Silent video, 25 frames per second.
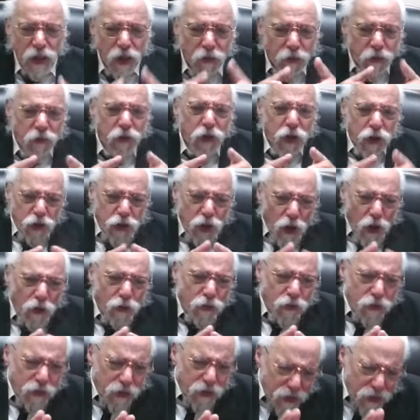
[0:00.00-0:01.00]
therefore, if you
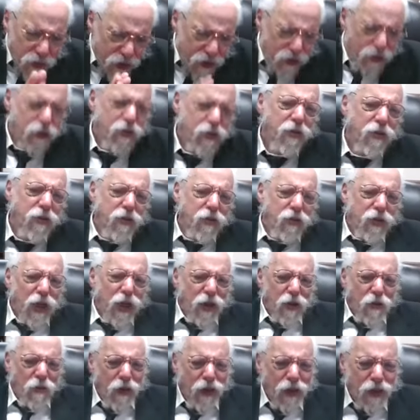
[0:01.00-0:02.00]
don't, you
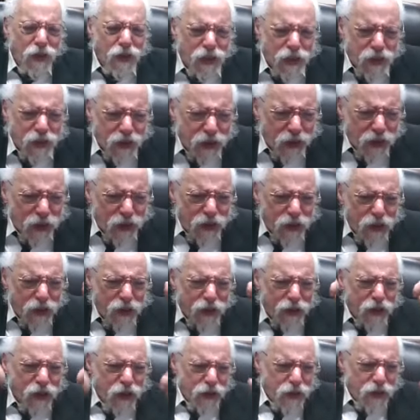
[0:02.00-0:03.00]
take away its its
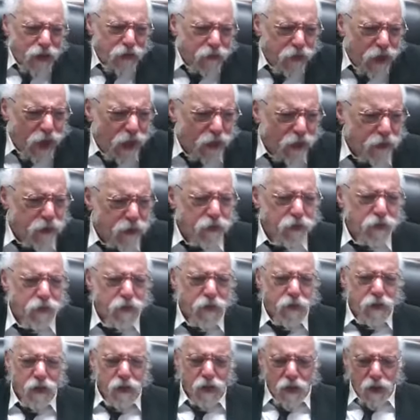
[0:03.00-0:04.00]
its its value,
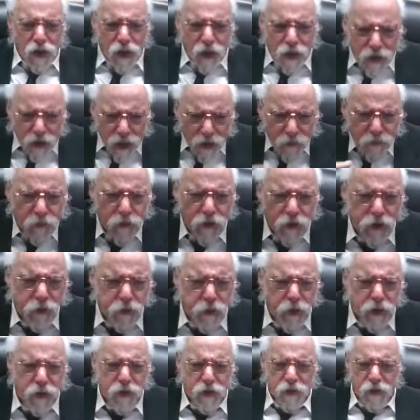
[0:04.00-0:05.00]
and therefore it's
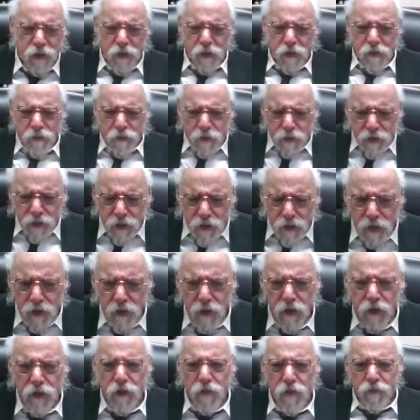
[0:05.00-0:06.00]
possible.
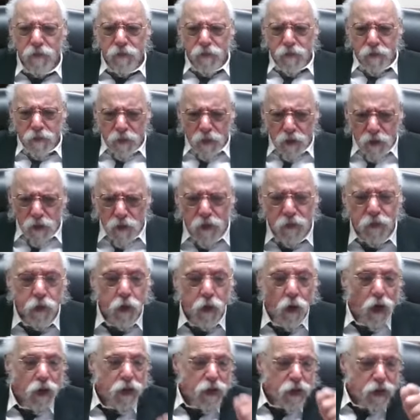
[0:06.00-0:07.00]
You have
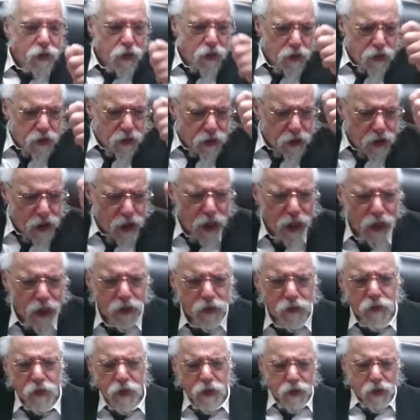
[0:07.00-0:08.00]
lost its
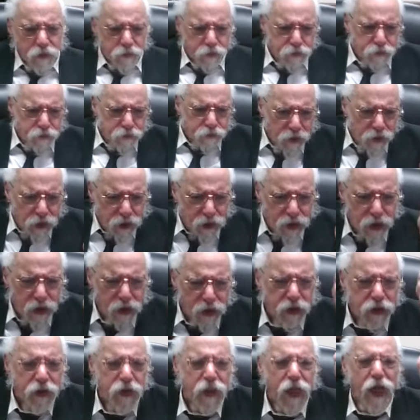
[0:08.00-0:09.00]
honor, its its
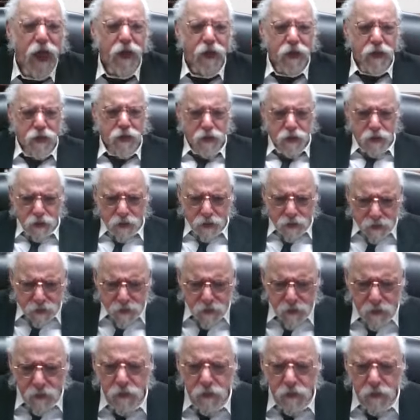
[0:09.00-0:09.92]
its status.